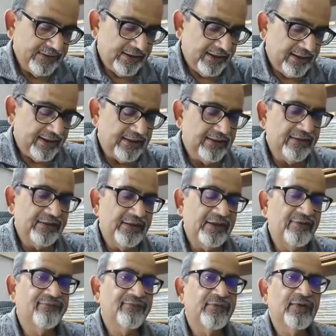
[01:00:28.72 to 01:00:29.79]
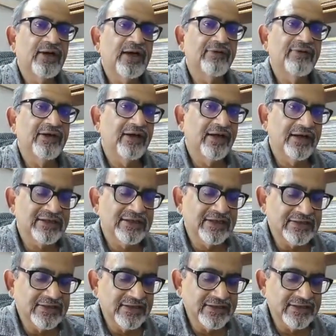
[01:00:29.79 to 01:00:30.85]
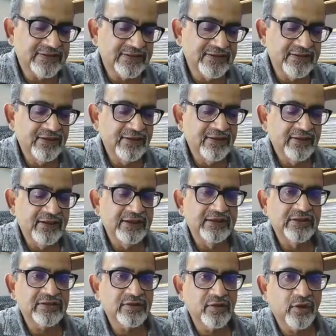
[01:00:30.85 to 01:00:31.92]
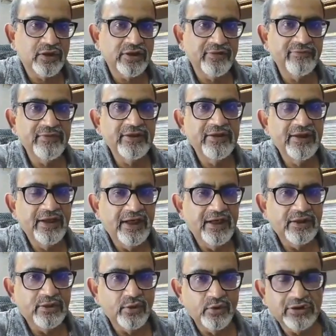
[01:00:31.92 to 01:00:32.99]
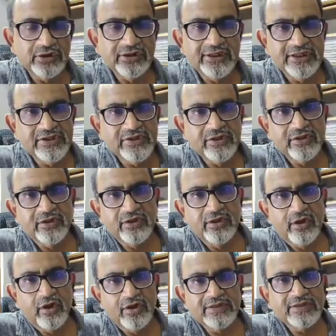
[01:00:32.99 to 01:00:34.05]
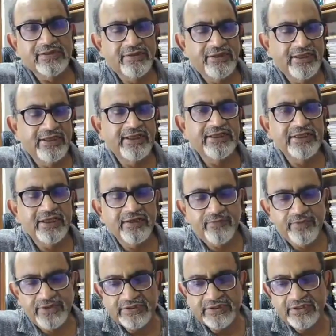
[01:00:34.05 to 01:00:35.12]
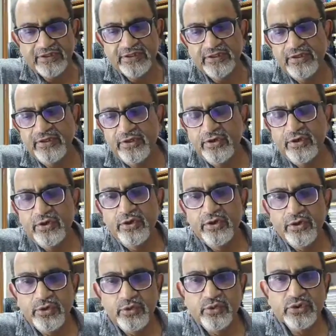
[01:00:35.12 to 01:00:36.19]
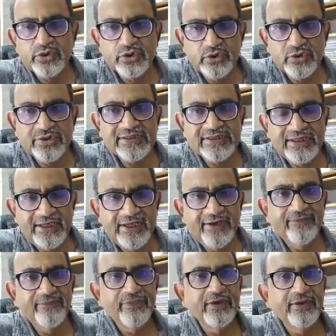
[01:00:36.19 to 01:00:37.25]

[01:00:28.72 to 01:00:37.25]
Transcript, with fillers: and if you have a large laceration in the scrotum and total testicular loss in a young patient, you should say,